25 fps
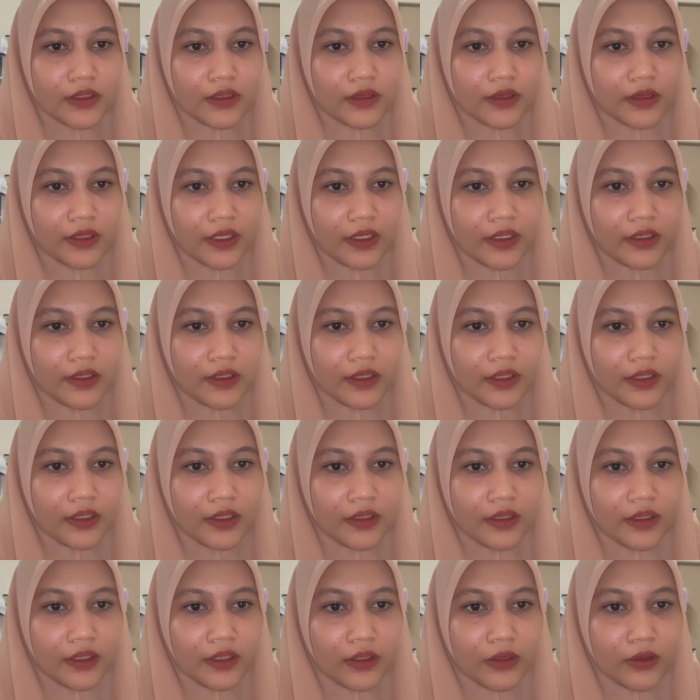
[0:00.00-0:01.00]
10
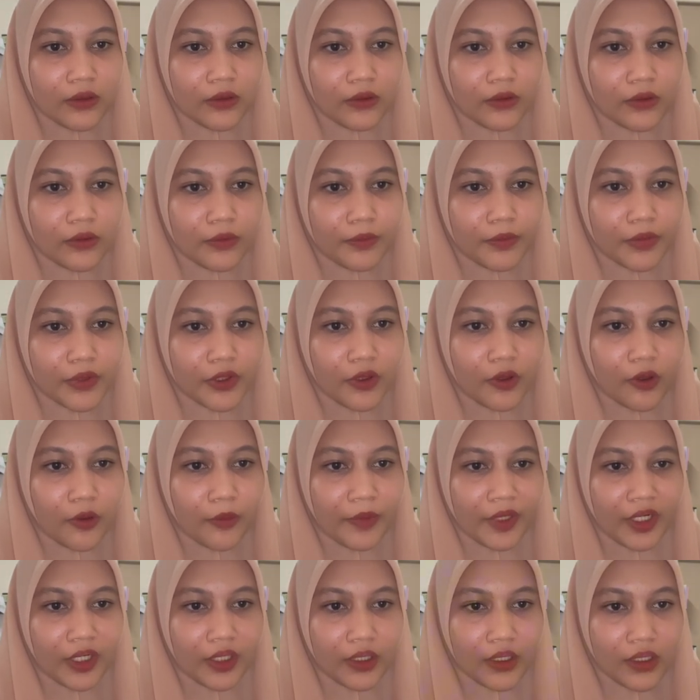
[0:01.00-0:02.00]
kilo per
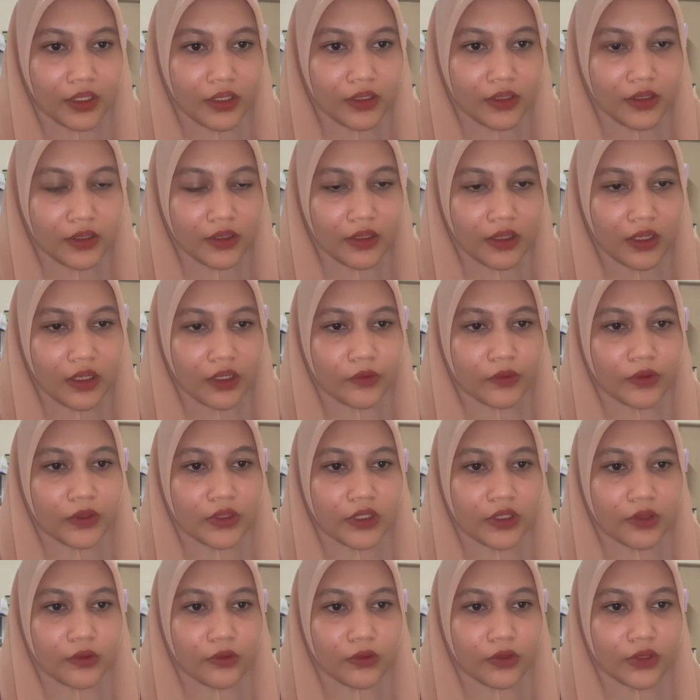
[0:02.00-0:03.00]
omega, our
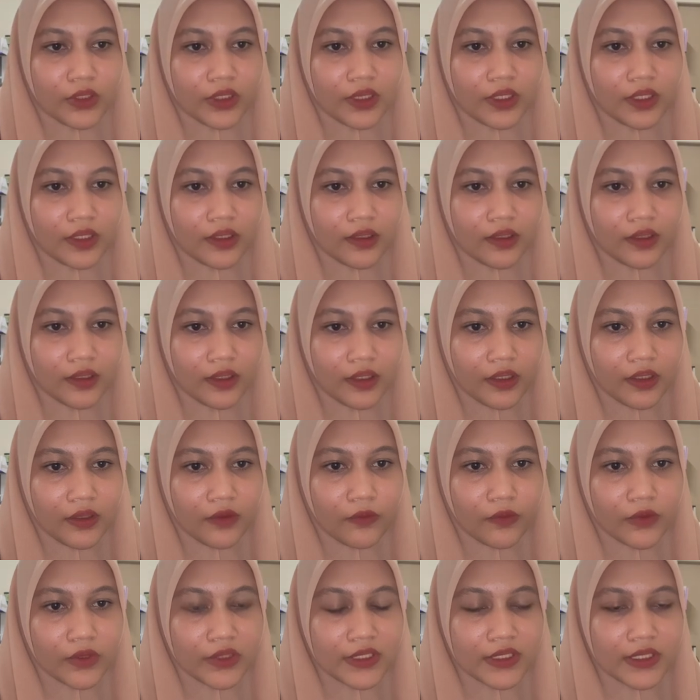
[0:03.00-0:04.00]
calculated gain
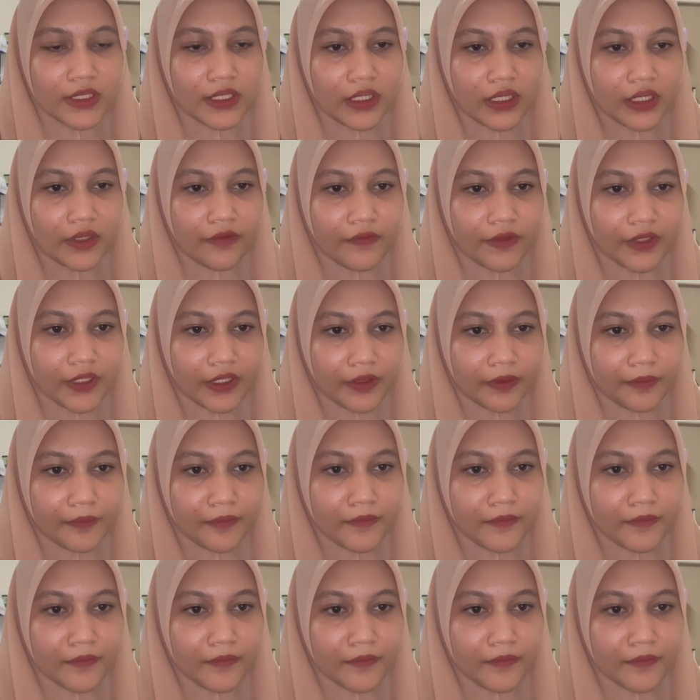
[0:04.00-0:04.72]
was 11.